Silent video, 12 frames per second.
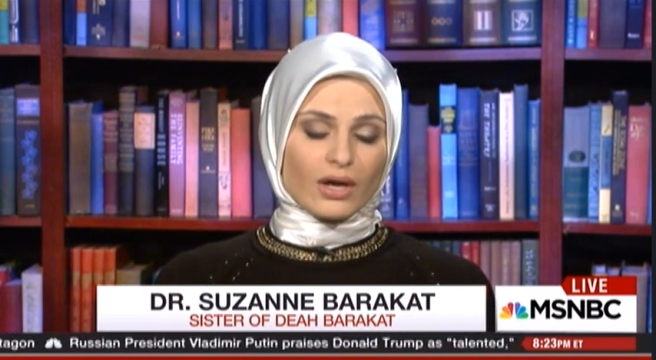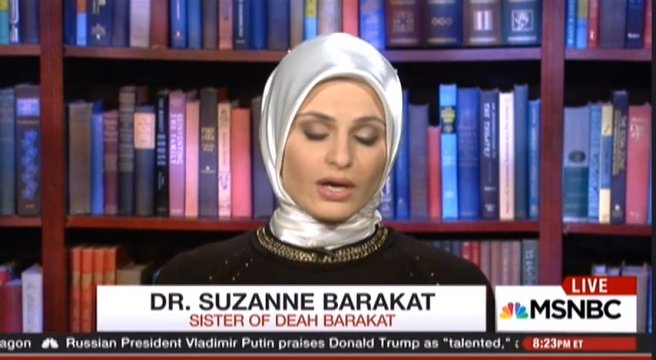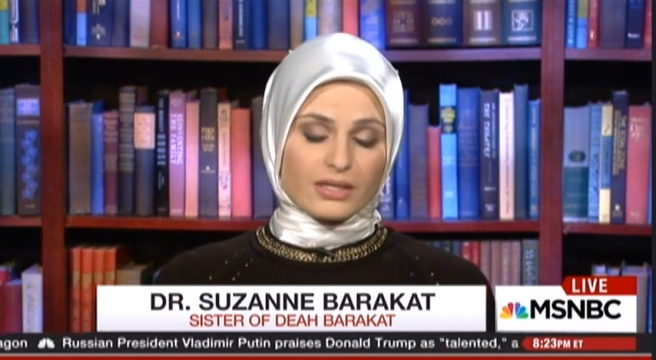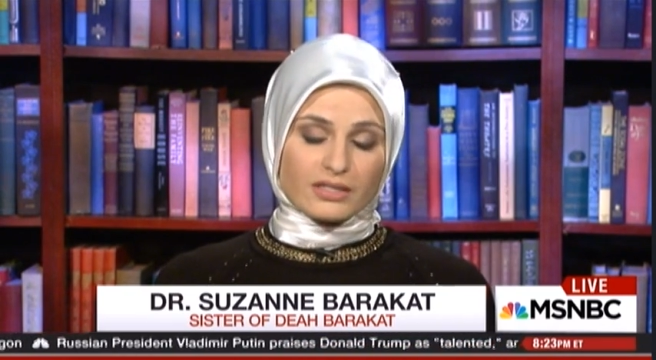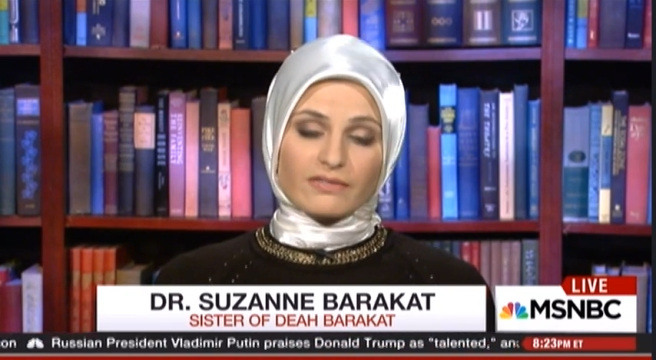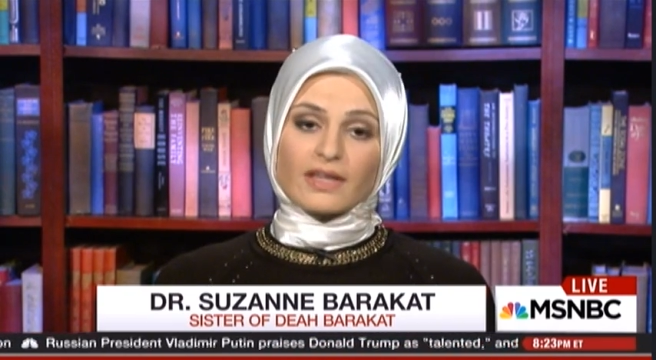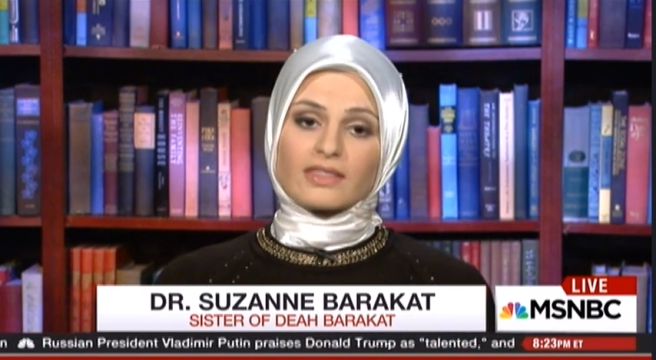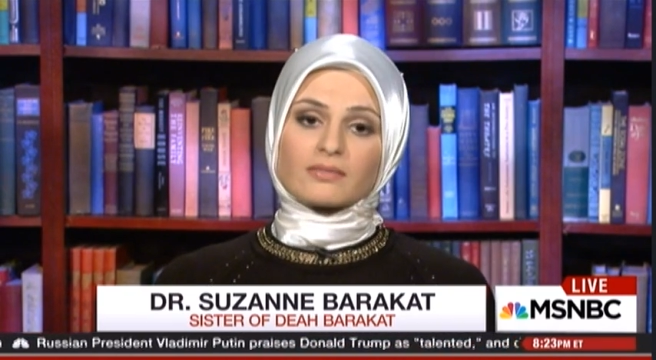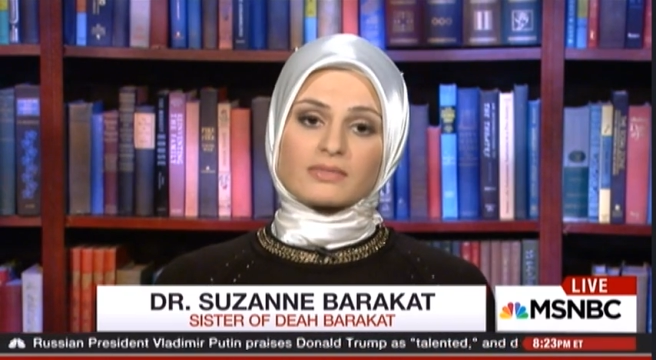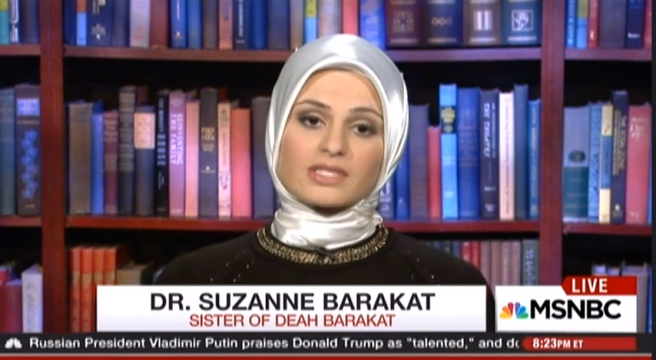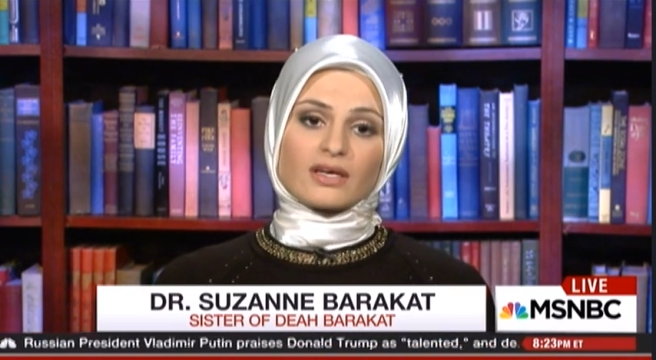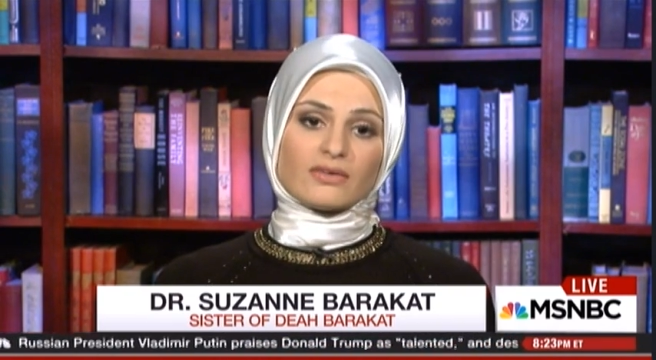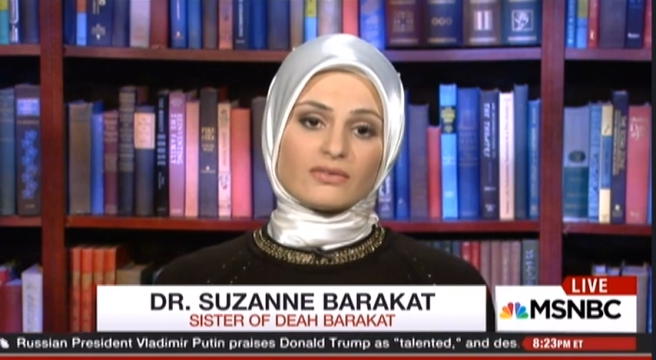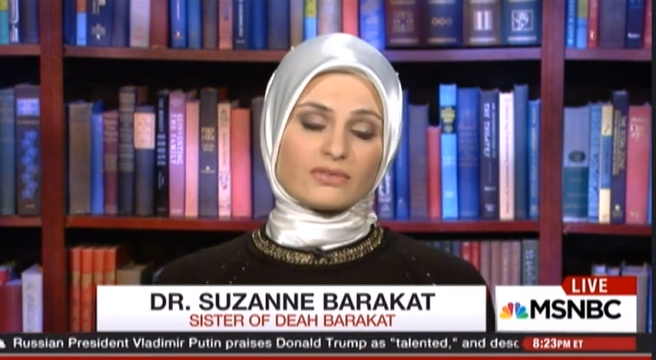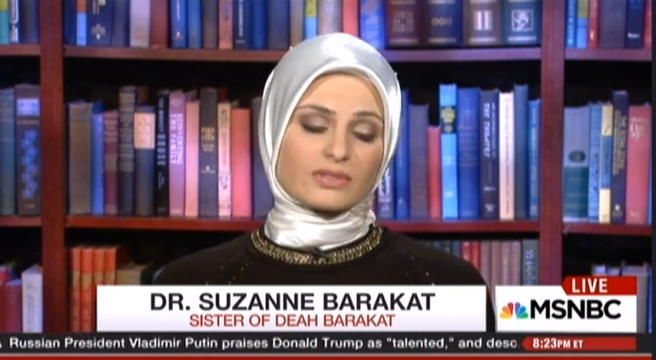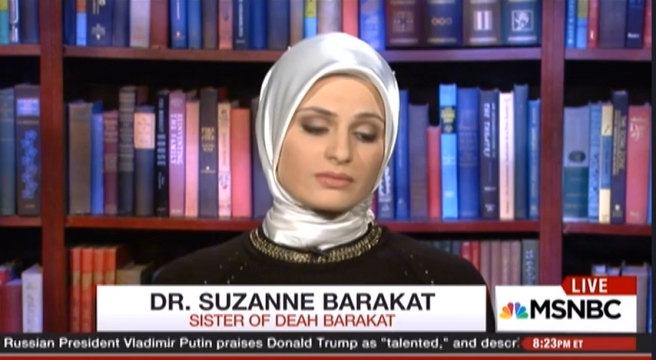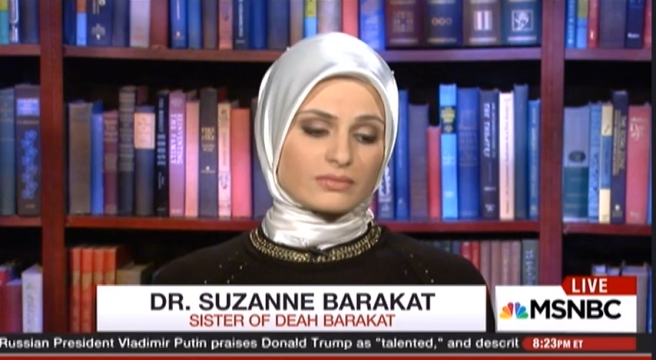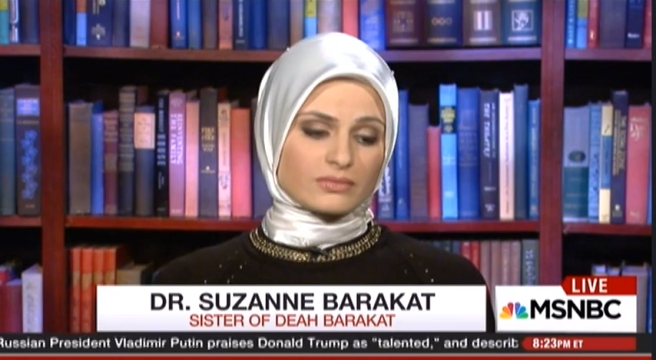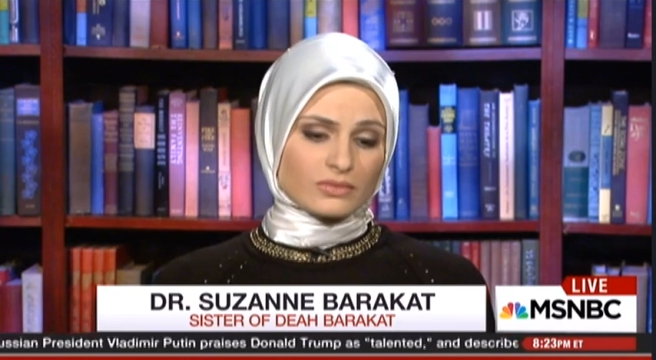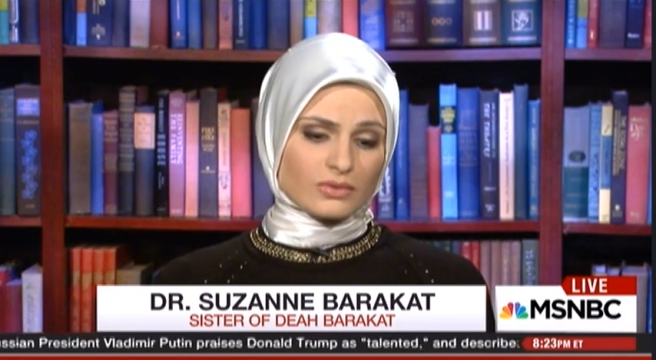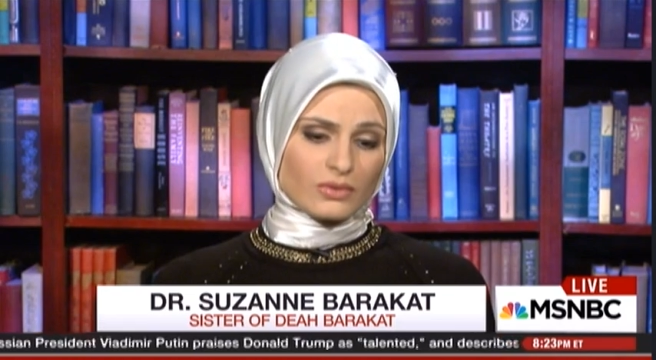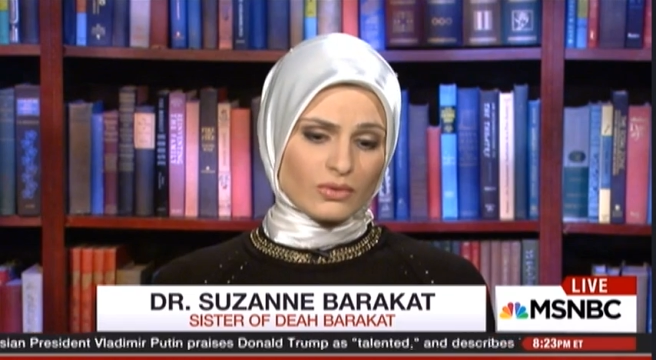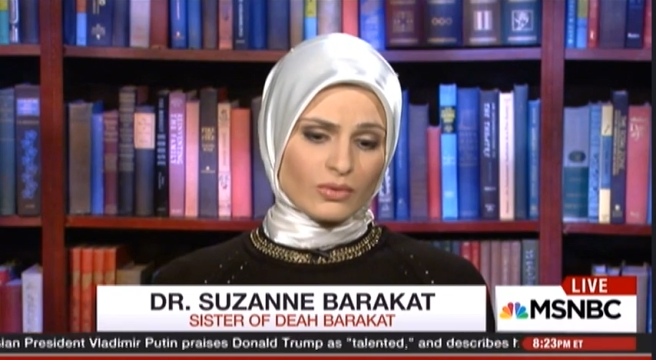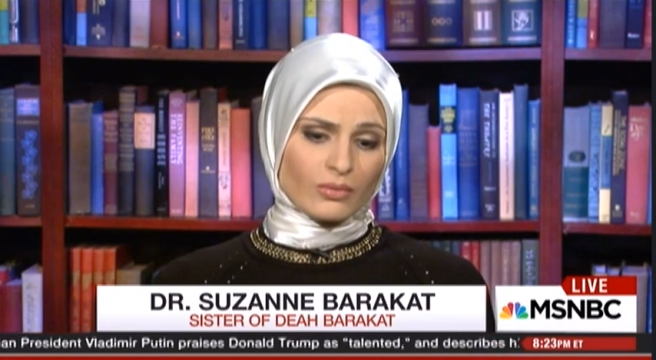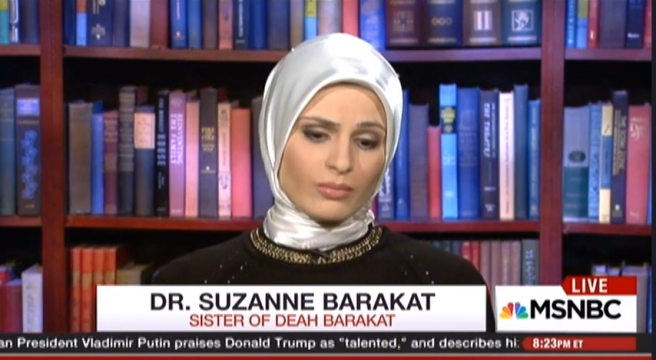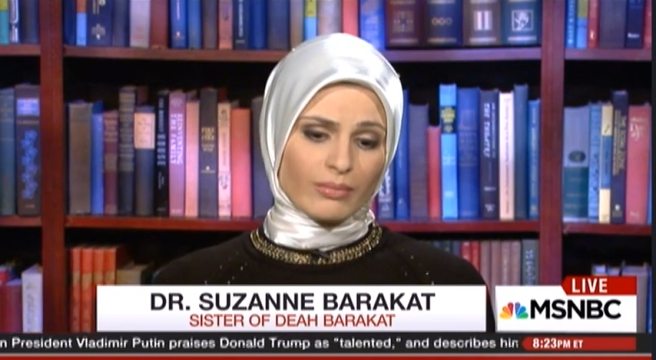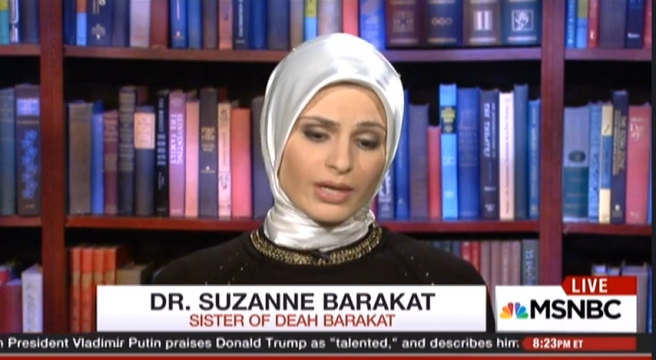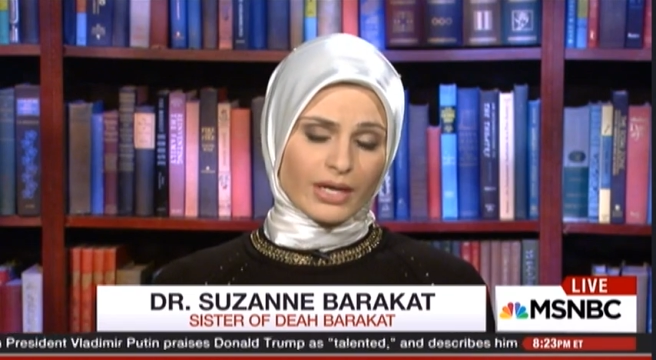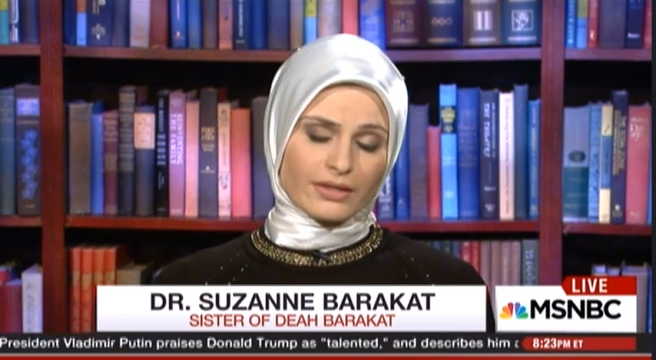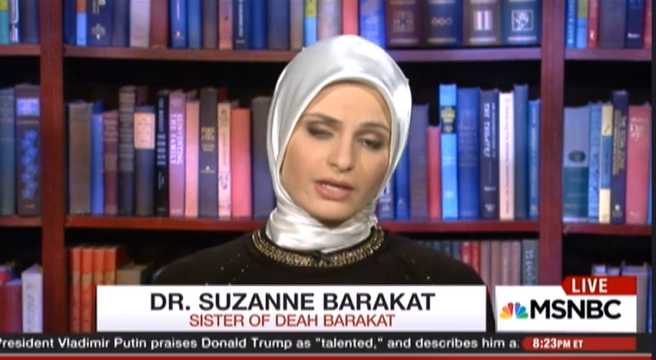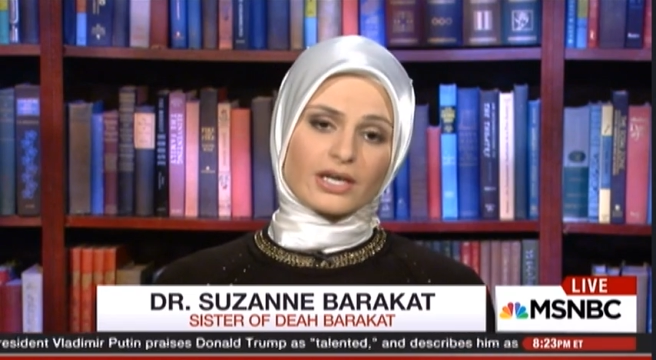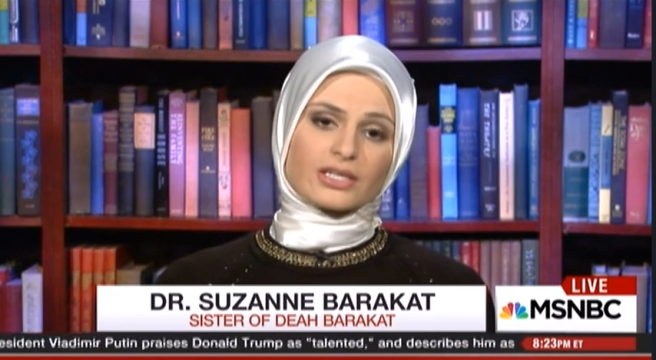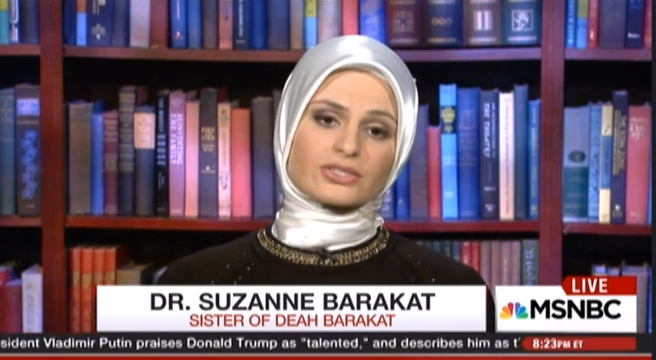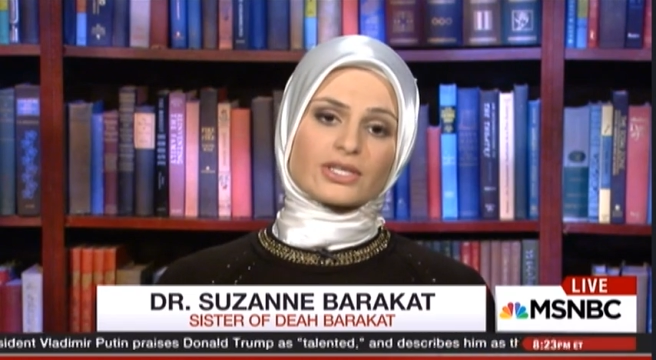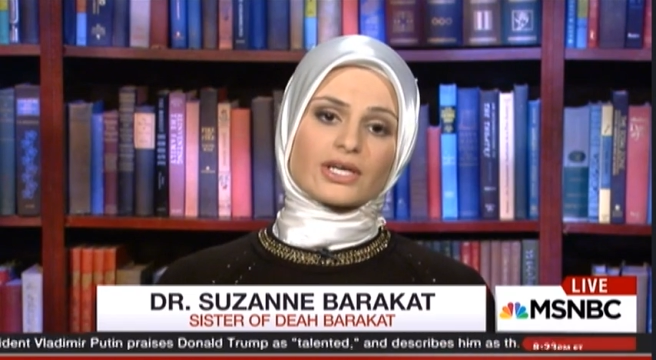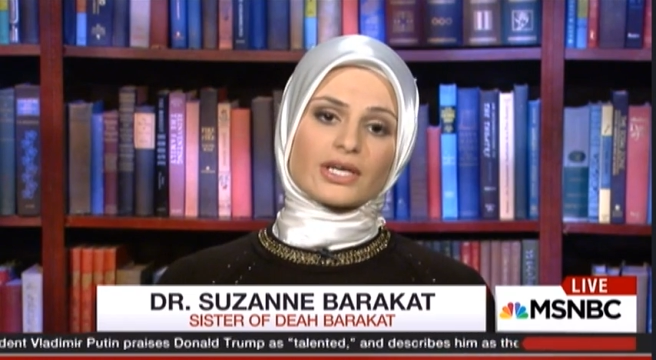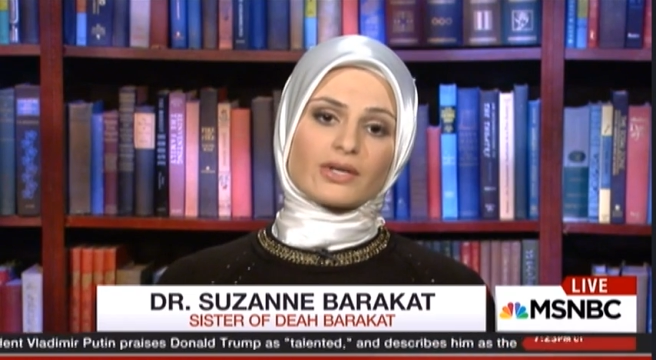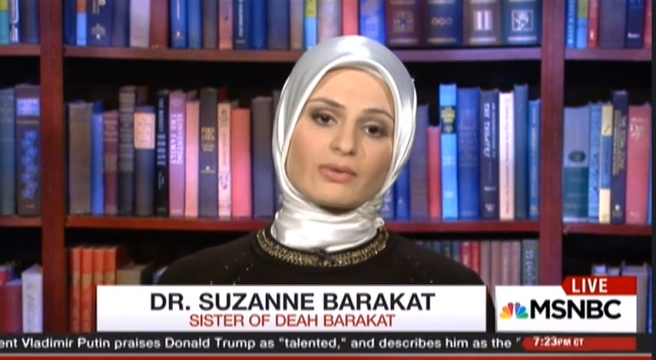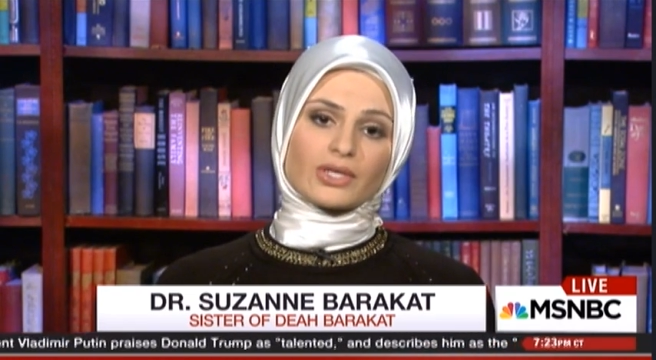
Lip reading: themselves. But on the contrary,